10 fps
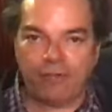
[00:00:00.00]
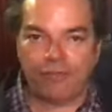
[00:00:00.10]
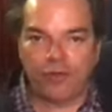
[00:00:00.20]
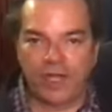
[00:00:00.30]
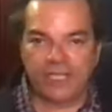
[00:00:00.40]
out
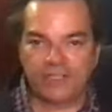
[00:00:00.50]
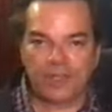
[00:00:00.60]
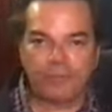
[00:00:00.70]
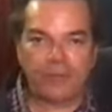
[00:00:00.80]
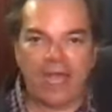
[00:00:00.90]
front. It's
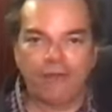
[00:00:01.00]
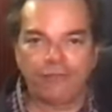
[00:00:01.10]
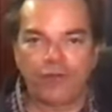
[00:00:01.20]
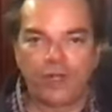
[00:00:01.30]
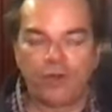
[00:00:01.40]
up out
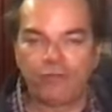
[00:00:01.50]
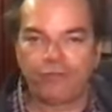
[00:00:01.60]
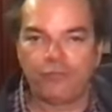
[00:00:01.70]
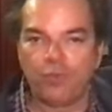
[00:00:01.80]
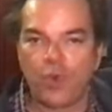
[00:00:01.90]
front on
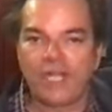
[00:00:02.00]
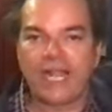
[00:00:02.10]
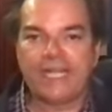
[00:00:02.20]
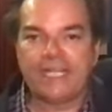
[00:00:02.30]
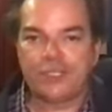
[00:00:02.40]

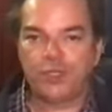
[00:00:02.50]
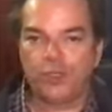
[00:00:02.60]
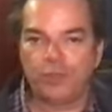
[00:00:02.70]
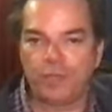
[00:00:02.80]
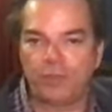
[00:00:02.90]

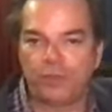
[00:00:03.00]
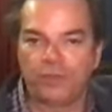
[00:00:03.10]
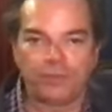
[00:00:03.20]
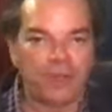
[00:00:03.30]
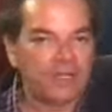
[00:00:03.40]
192. People,
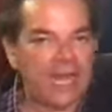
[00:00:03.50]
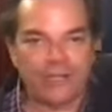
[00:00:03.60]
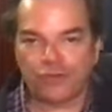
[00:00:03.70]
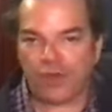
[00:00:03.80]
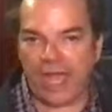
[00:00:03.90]
there's a
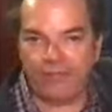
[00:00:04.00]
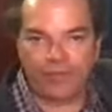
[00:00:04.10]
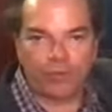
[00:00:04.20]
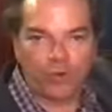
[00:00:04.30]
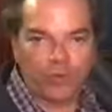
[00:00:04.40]
lot of
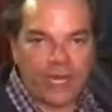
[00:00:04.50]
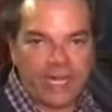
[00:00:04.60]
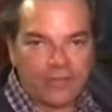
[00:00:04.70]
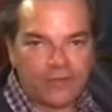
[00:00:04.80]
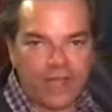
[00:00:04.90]
traffic. We're right
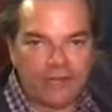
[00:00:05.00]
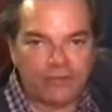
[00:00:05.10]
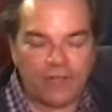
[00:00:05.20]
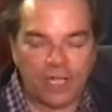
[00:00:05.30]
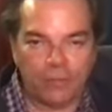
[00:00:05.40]
outside of
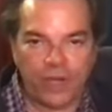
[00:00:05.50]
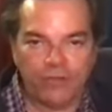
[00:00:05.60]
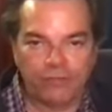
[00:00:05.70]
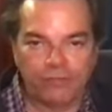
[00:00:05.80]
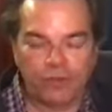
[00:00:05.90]

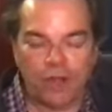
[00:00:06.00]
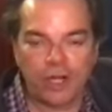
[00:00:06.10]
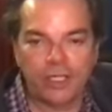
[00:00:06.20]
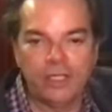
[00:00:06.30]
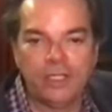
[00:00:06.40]
Celebration,
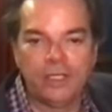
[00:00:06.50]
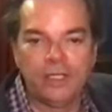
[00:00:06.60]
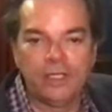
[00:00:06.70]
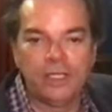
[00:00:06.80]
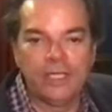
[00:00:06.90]
Florida,
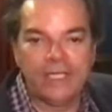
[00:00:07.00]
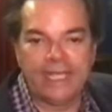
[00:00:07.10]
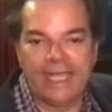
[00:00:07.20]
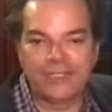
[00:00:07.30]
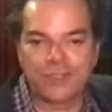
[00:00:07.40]

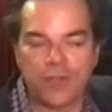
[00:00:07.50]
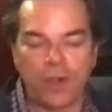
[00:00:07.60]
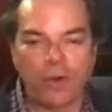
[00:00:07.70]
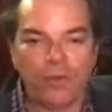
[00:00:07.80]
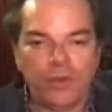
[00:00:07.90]
and
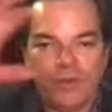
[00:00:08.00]
so